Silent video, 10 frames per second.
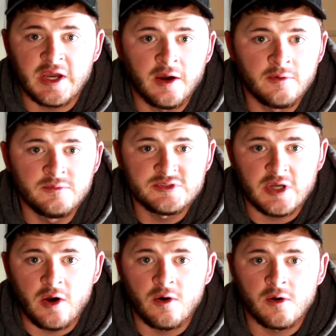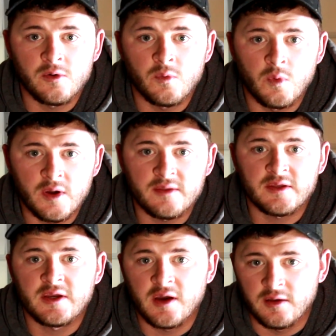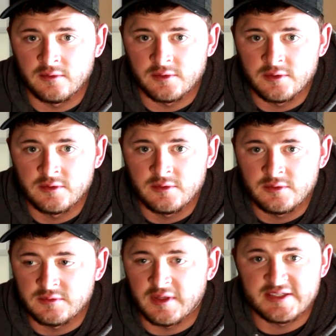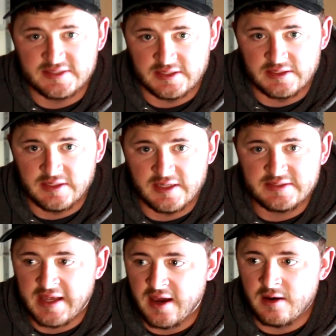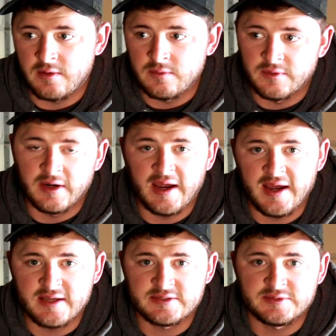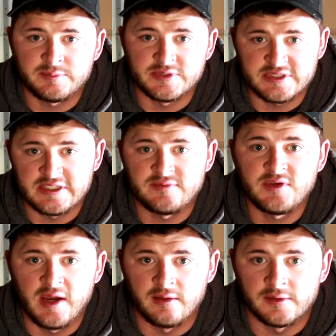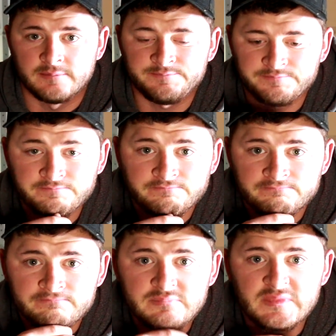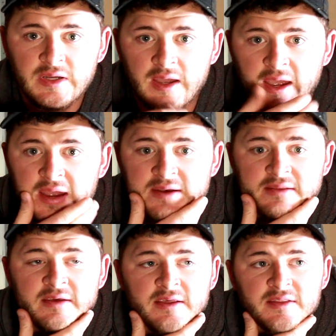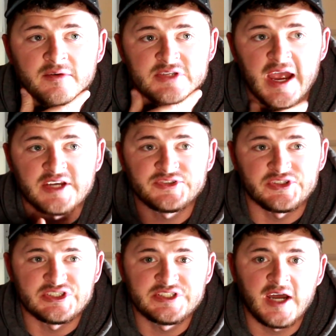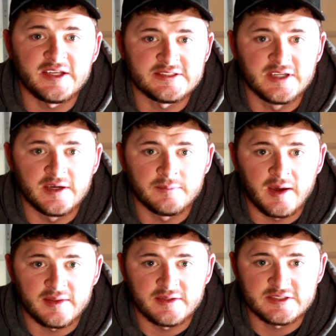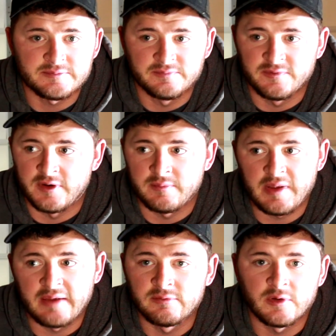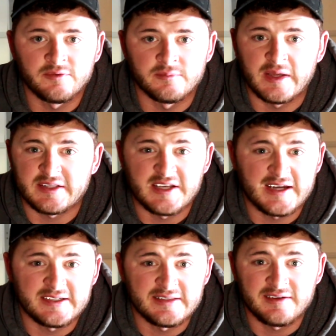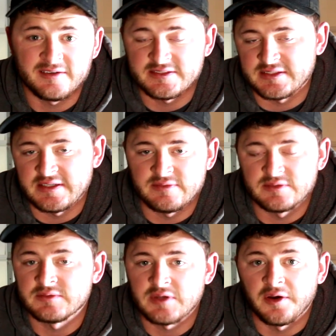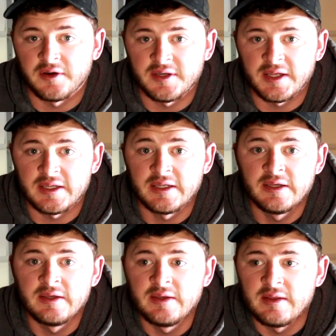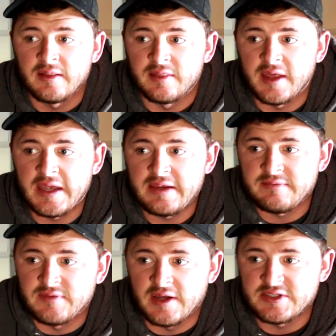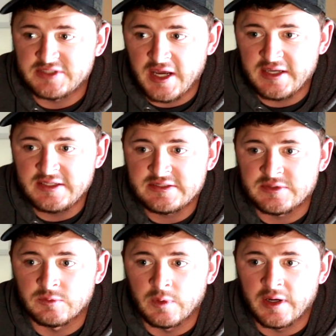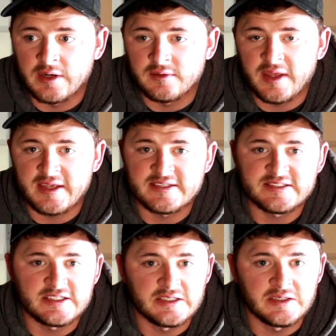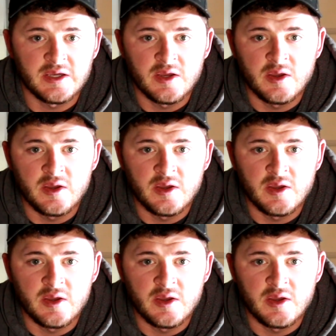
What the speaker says: Cones are what color they see. It's how their eyes perceive color. And there's actually studies done by this from everywhere from like the 1930s to even current day. They've done studies to where they can see